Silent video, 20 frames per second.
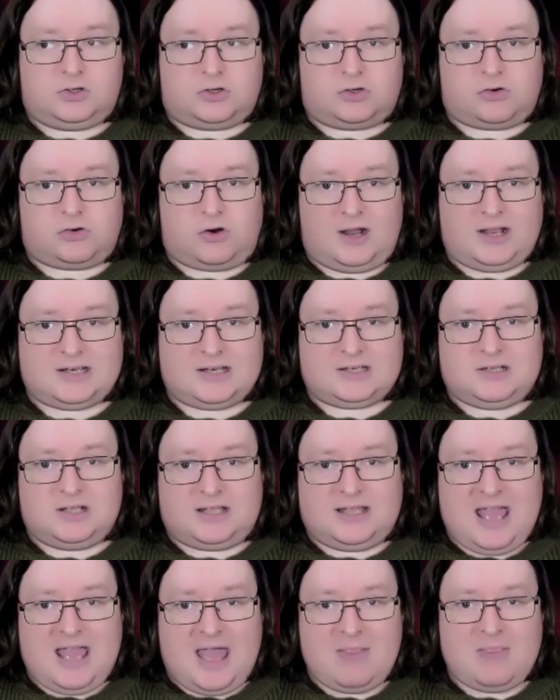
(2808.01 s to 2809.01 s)
trying to
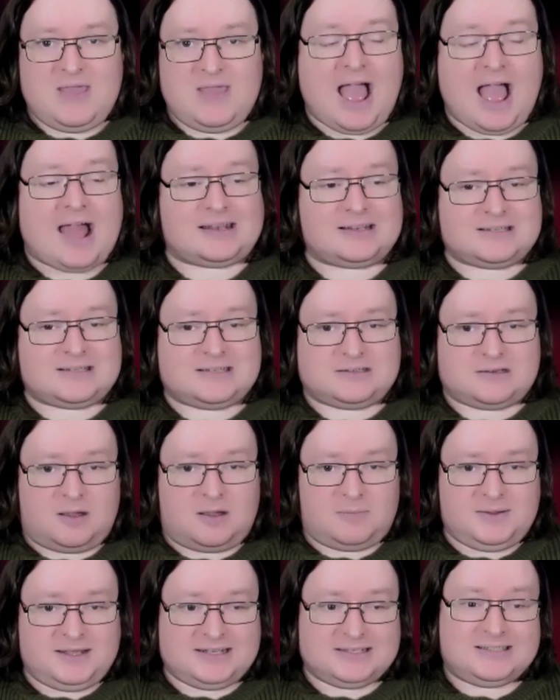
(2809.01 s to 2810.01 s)
get the answer
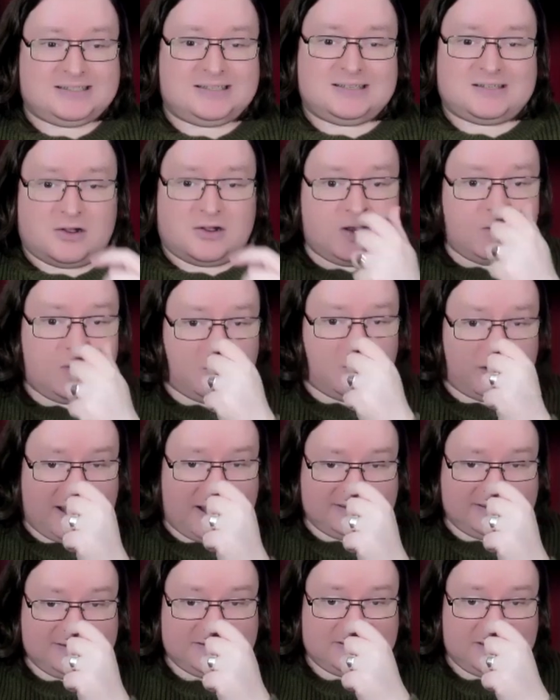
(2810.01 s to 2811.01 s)
because there's only one
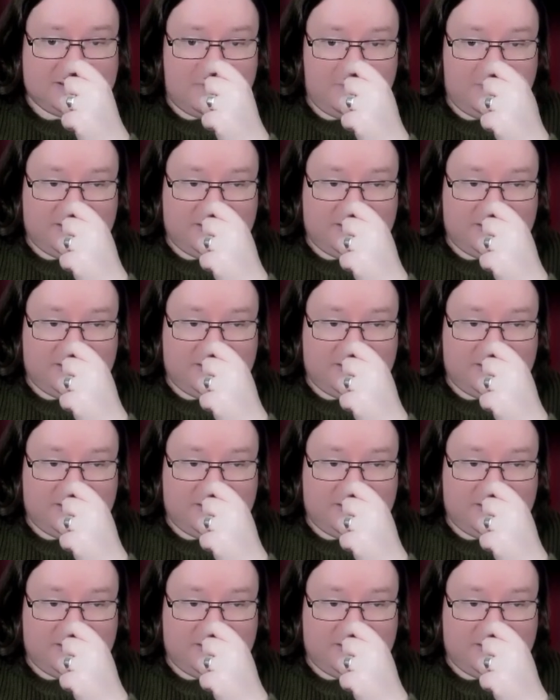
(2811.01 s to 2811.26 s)
answer